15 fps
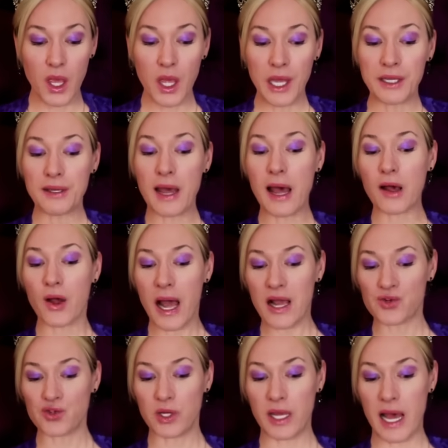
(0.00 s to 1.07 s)
Now
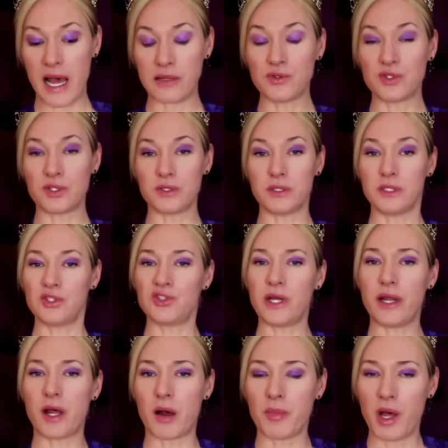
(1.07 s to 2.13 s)
Ashley Hansen has
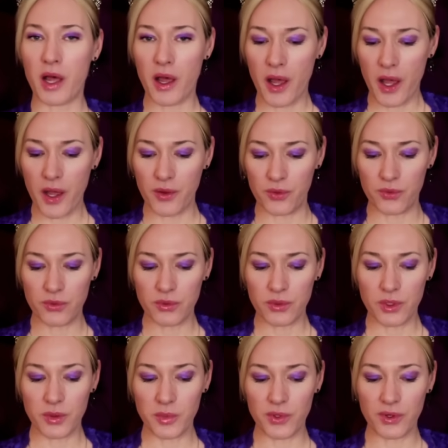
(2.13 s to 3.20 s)
set up her own
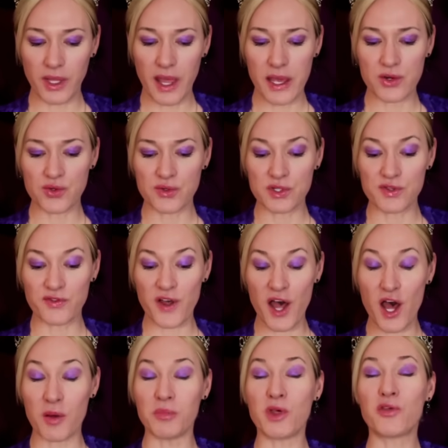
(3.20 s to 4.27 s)
communications
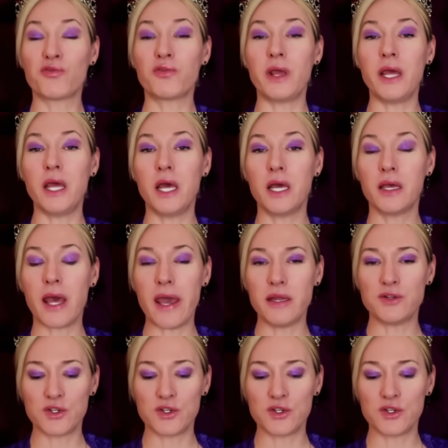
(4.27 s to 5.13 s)
firm, the Three Gate